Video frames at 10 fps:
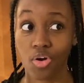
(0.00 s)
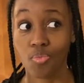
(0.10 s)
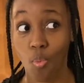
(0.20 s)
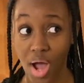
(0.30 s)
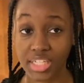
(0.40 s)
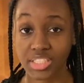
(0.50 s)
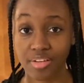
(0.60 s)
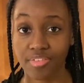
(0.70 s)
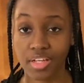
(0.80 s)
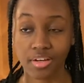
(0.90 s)
watch that
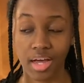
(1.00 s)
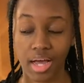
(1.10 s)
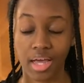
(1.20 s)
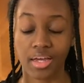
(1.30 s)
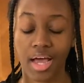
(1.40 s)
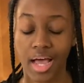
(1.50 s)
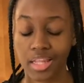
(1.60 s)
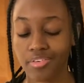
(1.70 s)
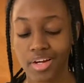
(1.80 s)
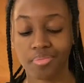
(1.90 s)
video, I
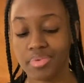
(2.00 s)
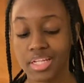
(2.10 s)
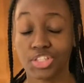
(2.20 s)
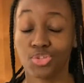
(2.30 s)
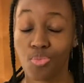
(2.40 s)
highly recommend that you